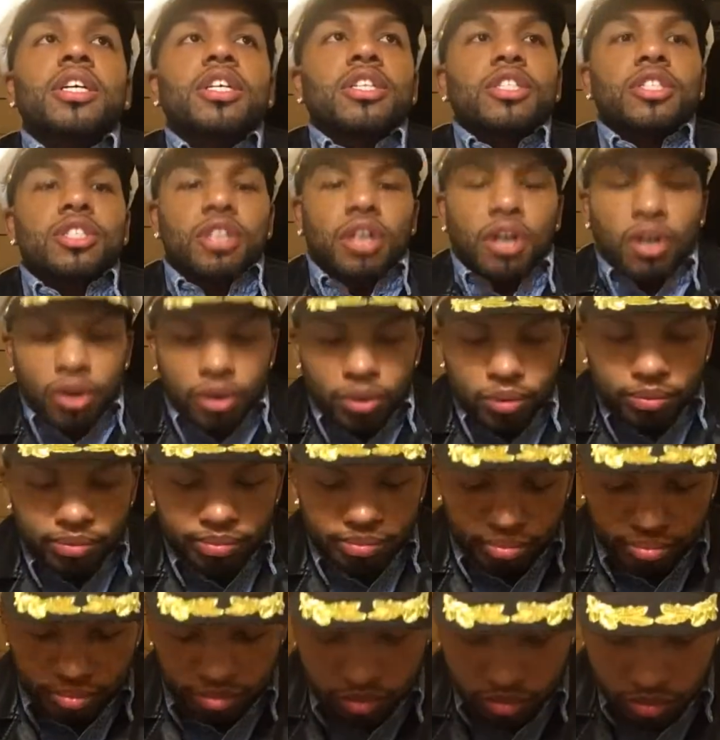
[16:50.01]
So,
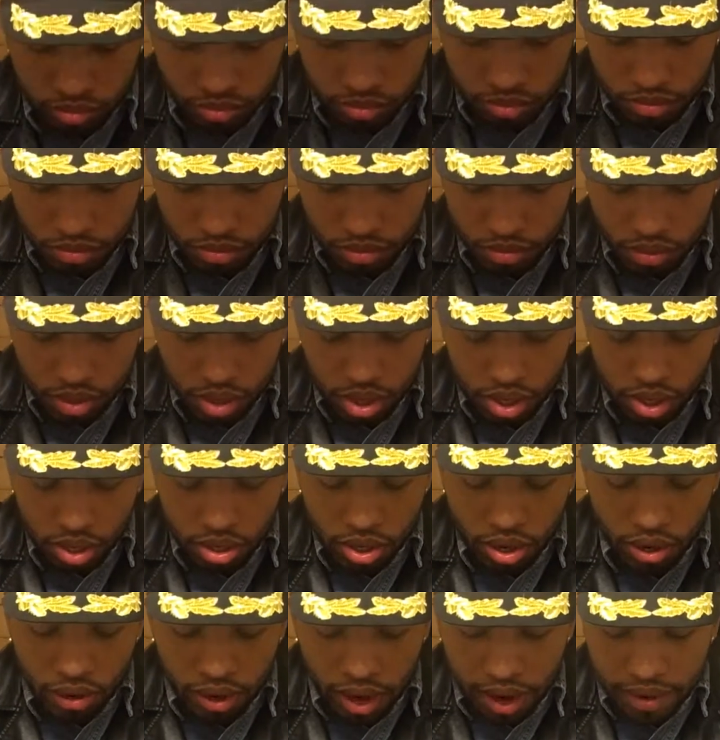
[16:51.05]

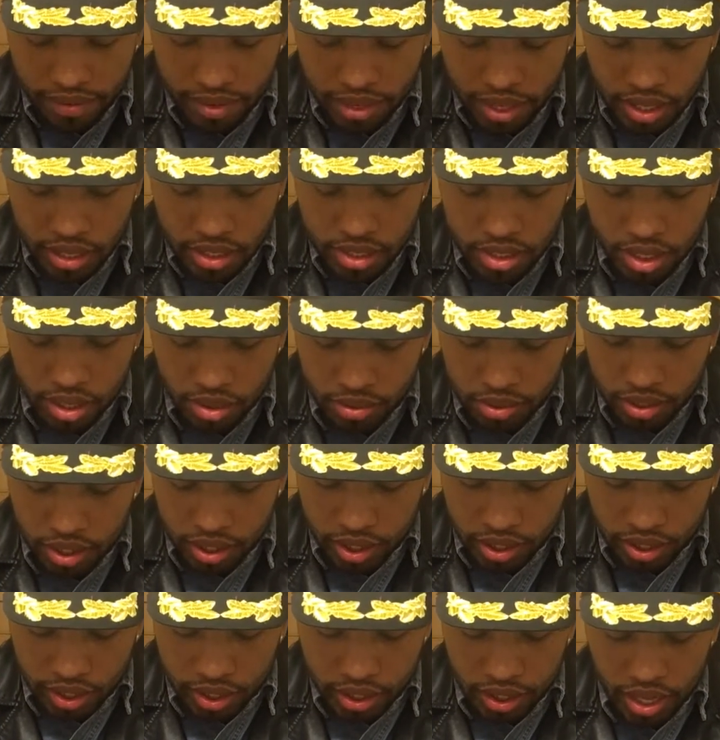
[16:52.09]
everything's still
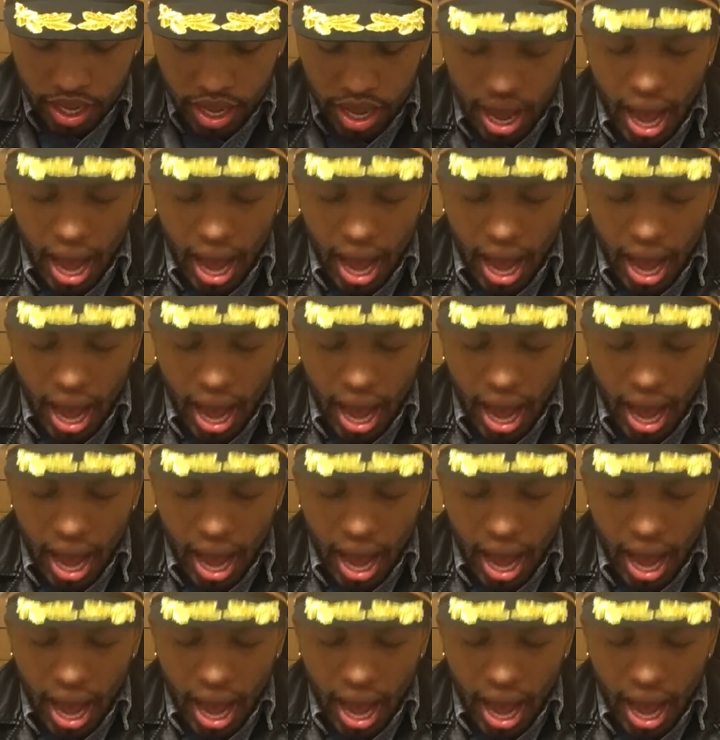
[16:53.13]
good.